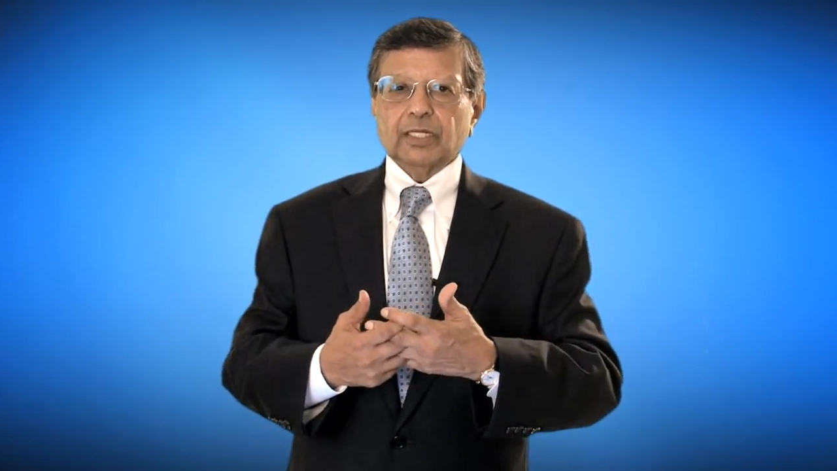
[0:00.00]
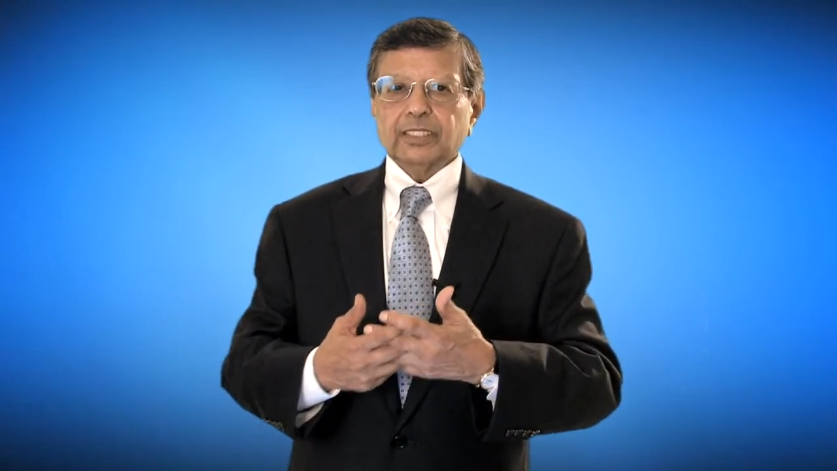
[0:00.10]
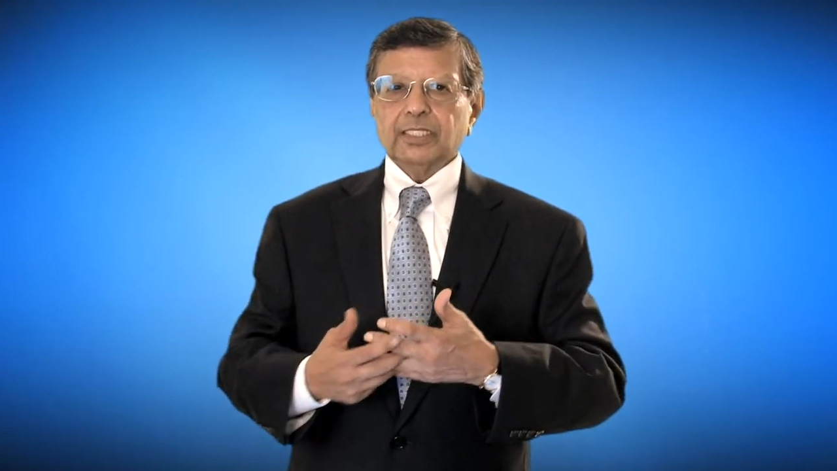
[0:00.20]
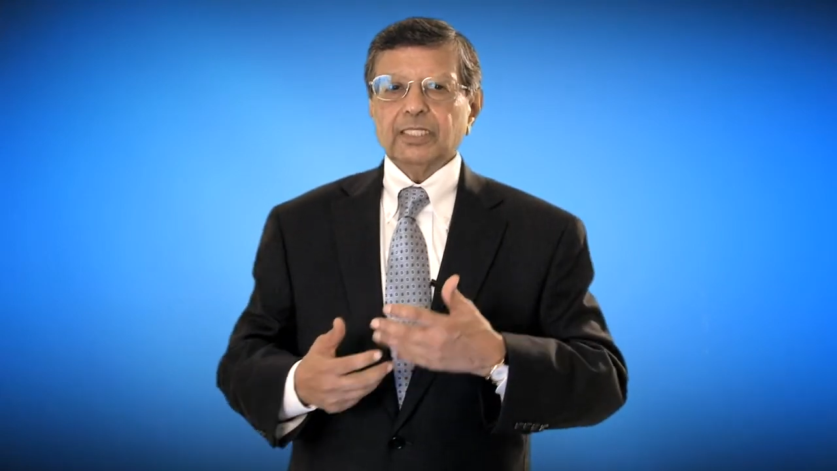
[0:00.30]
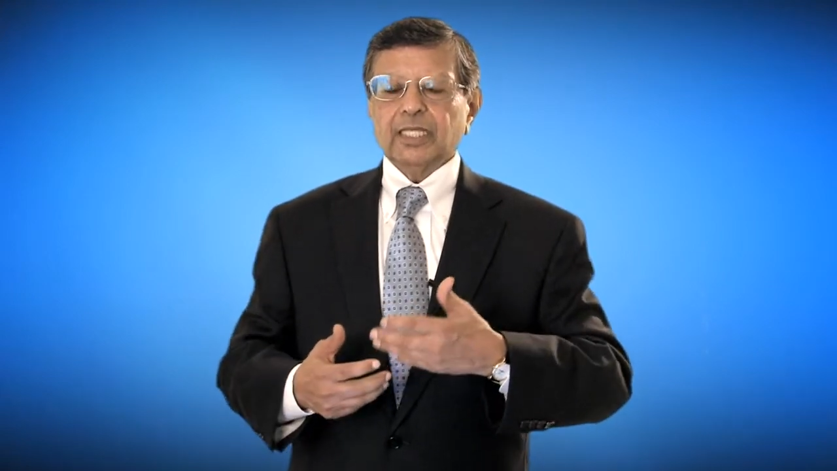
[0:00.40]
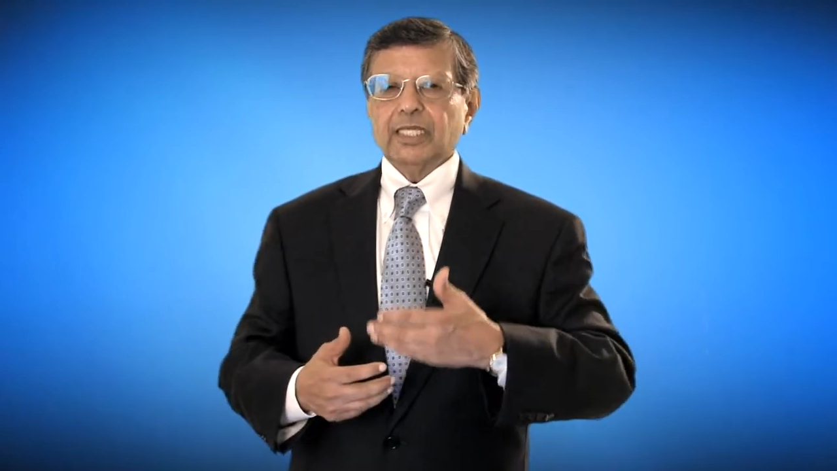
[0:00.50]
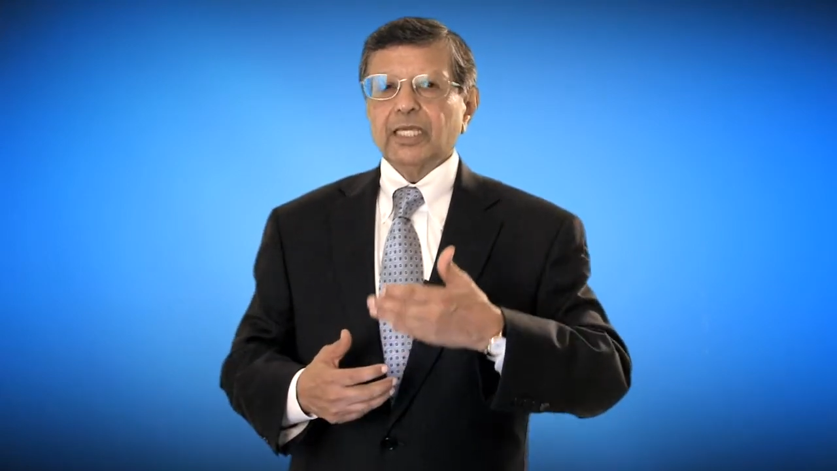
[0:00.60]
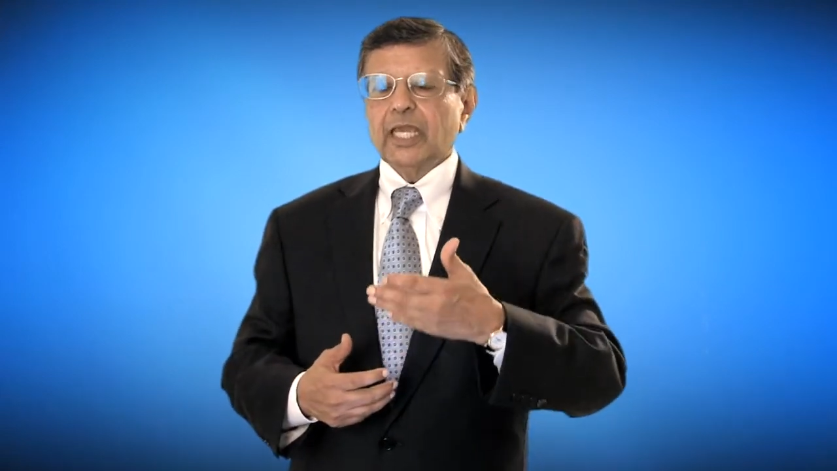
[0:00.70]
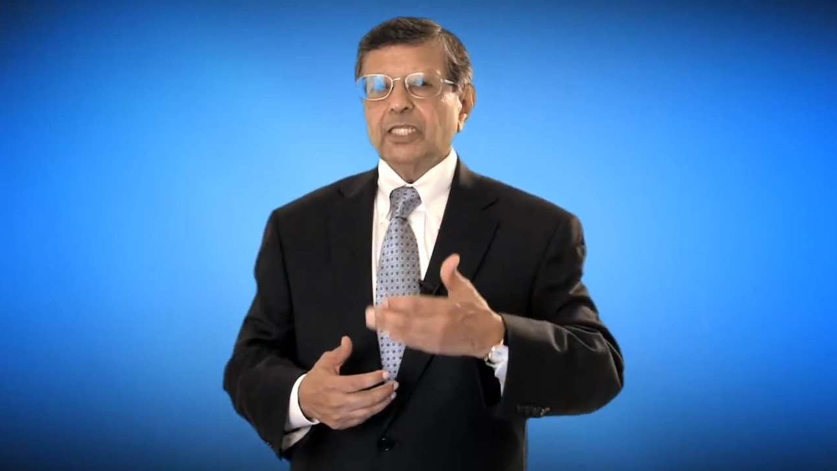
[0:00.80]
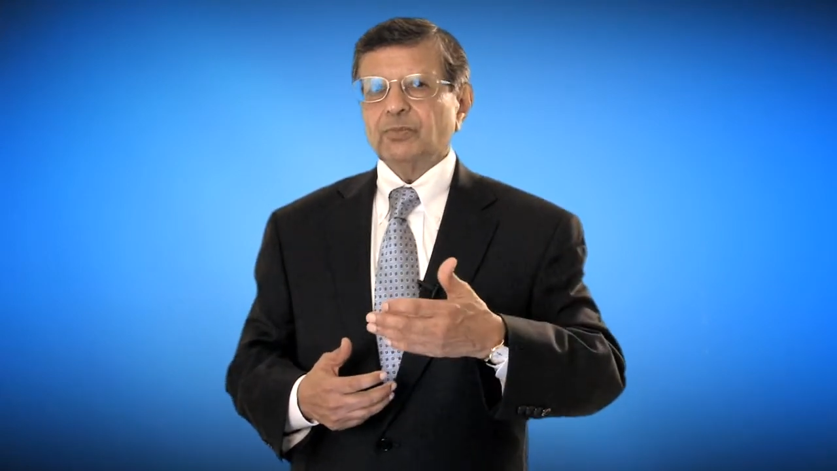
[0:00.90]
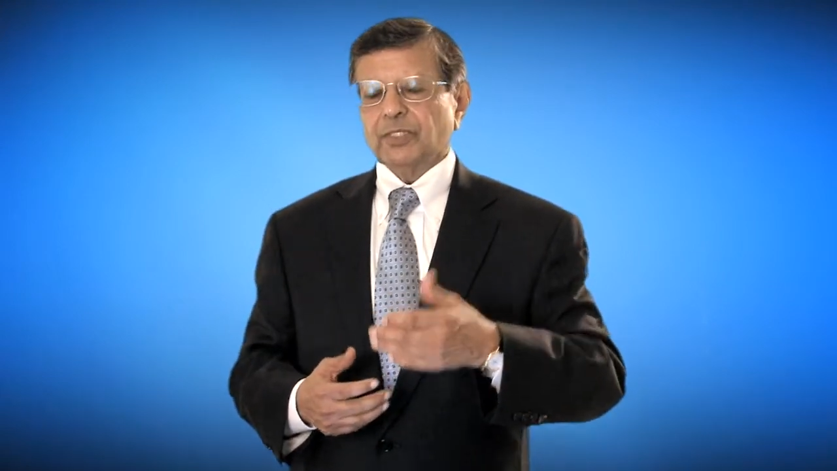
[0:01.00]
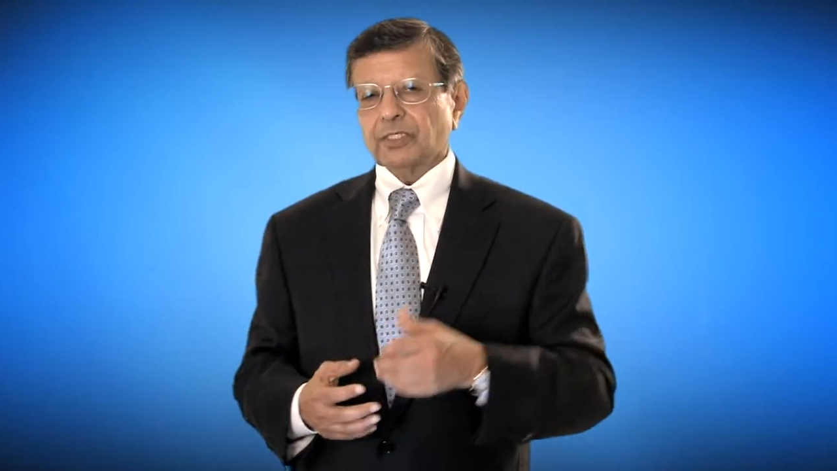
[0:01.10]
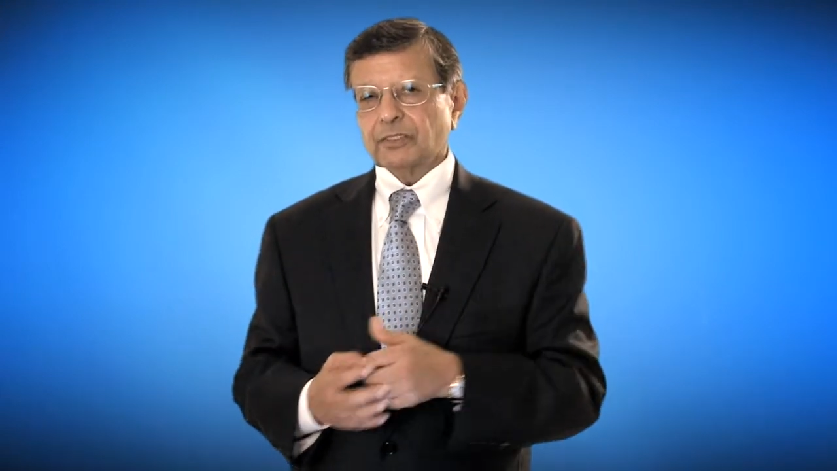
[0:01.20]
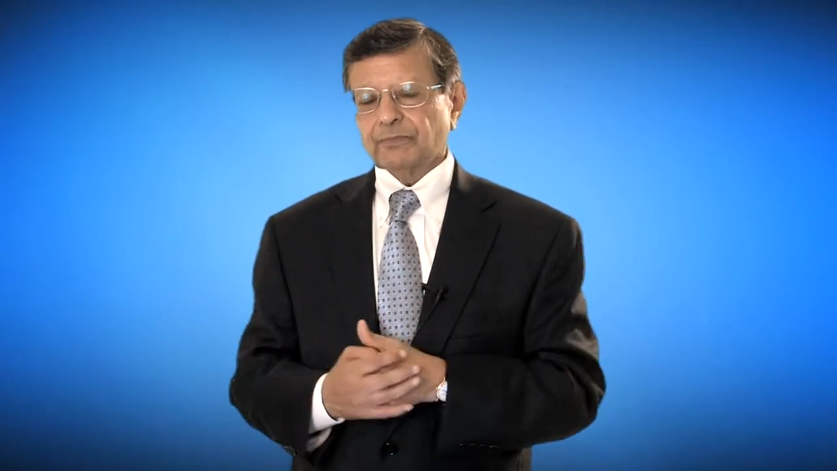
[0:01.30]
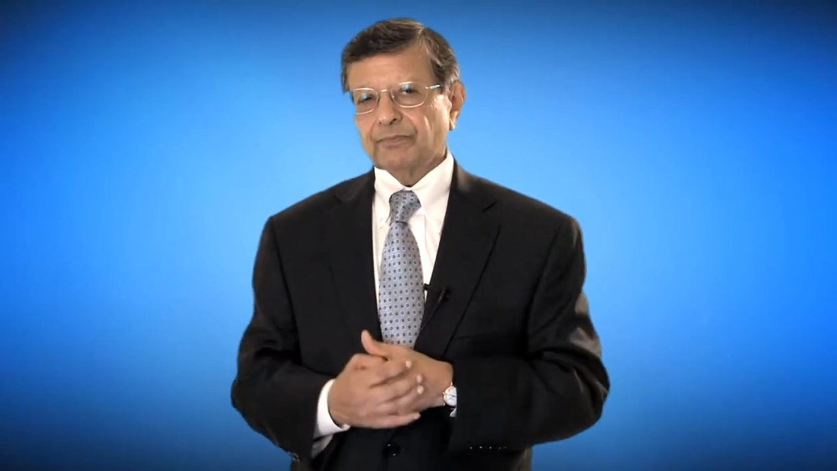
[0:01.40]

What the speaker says: let's say an engagement.